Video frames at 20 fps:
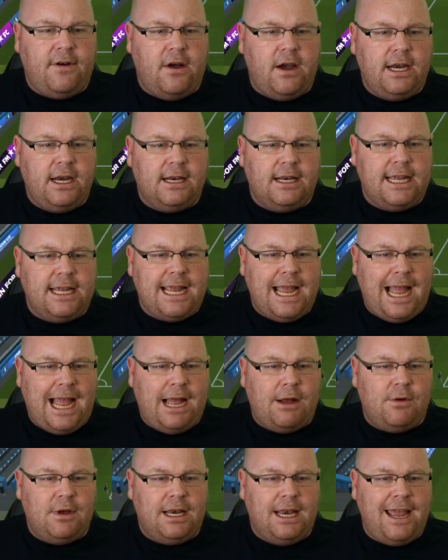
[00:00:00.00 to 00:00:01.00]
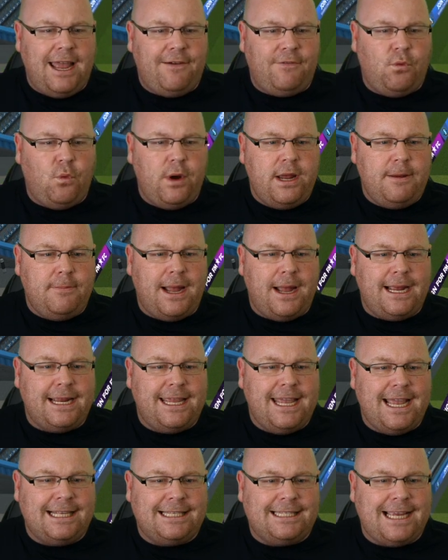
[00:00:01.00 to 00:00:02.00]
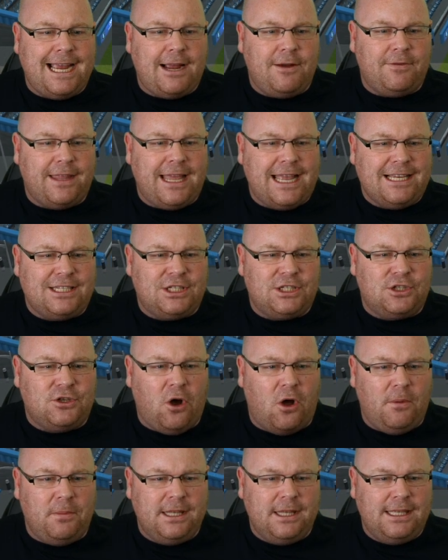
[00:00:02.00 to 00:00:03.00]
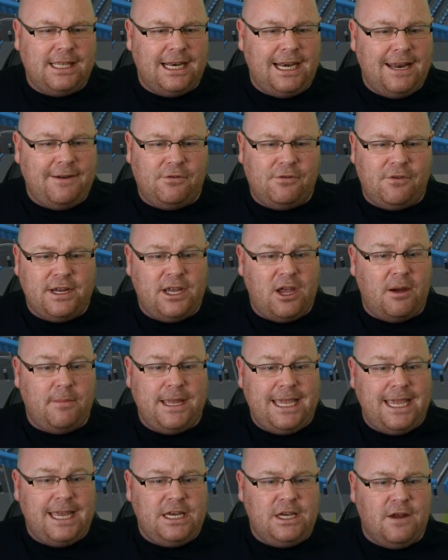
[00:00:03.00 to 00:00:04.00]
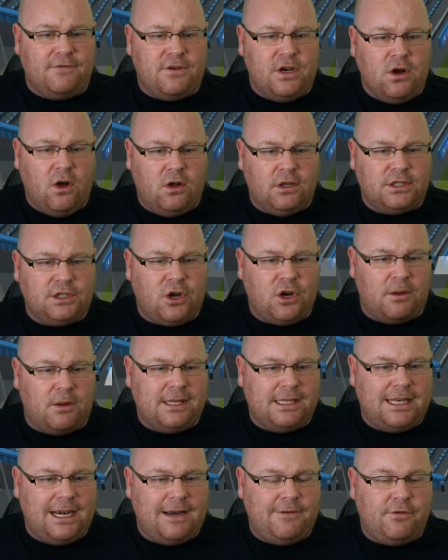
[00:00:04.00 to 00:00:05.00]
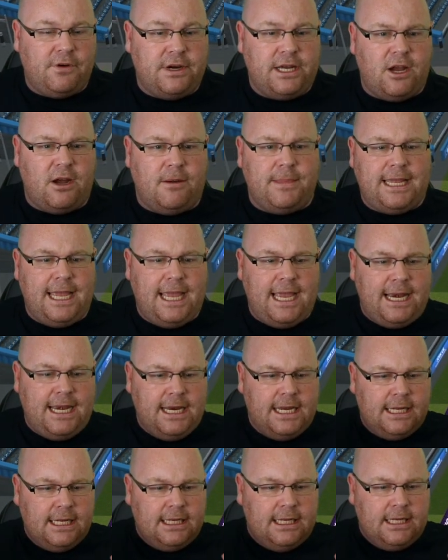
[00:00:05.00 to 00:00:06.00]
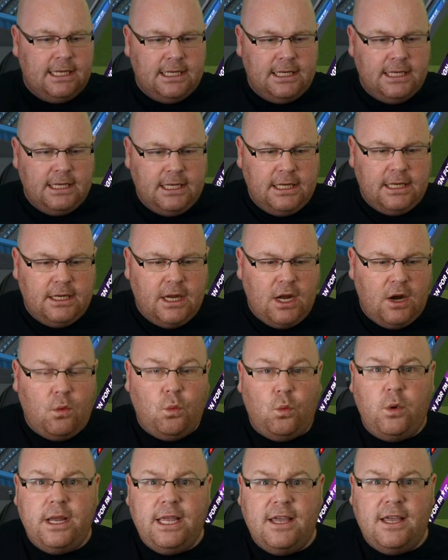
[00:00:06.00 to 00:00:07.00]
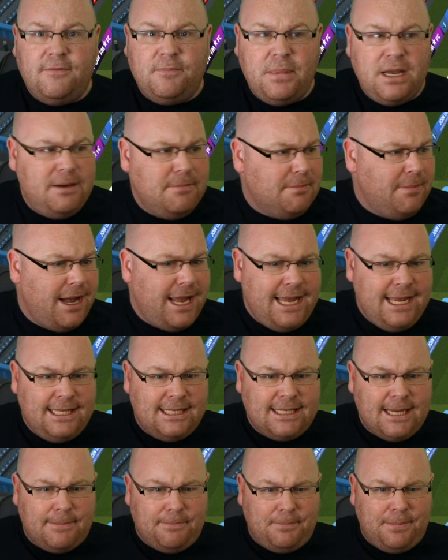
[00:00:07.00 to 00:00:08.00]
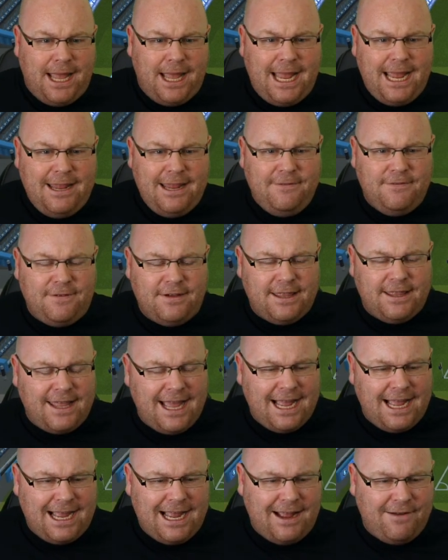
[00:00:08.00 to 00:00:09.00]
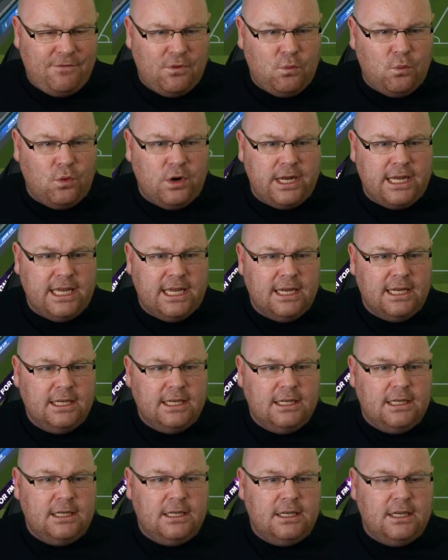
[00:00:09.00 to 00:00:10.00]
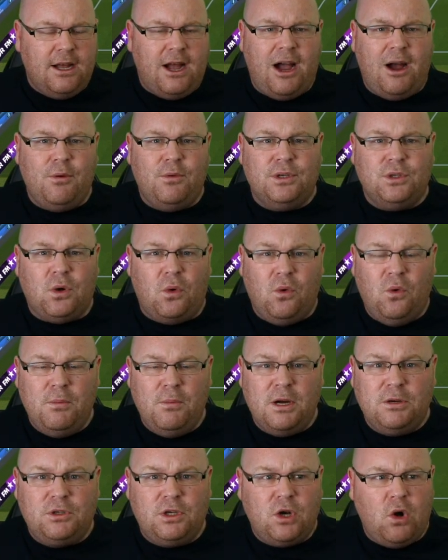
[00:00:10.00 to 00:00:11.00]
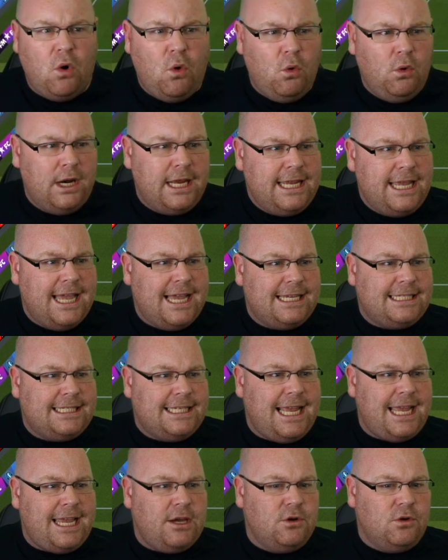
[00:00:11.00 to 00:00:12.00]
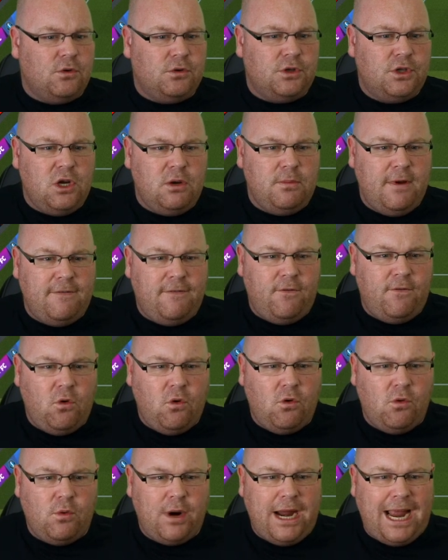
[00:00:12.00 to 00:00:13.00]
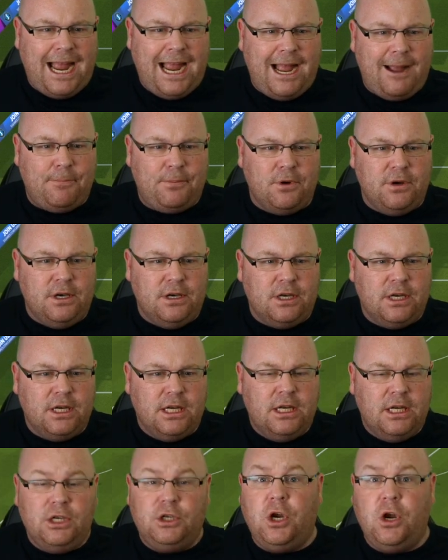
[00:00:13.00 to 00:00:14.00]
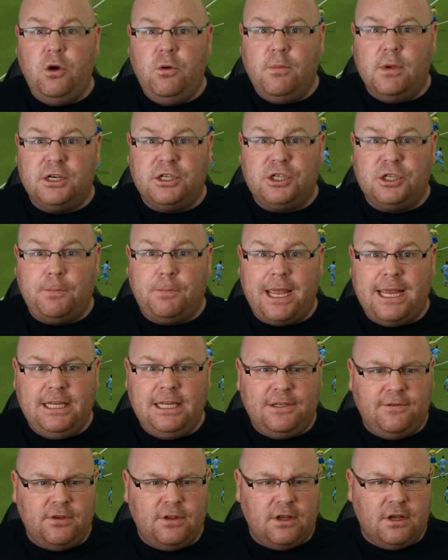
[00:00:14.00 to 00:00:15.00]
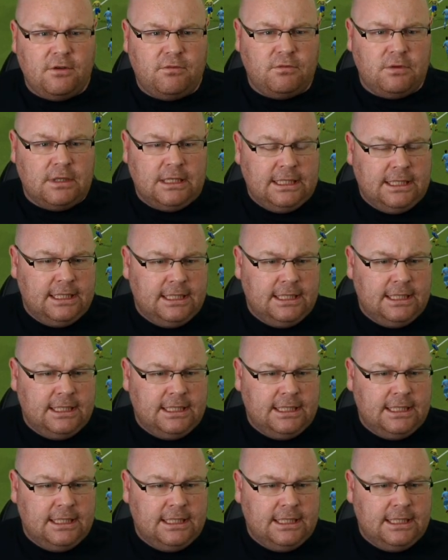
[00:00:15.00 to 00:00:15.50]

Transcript: Finally, our left wing back gets out there. Stop the delivery coming in. You've not stopped the delivery coming in. And we have been made to pay for that, haven't we? I was almost calling it a second or two before it happened. Too much space for the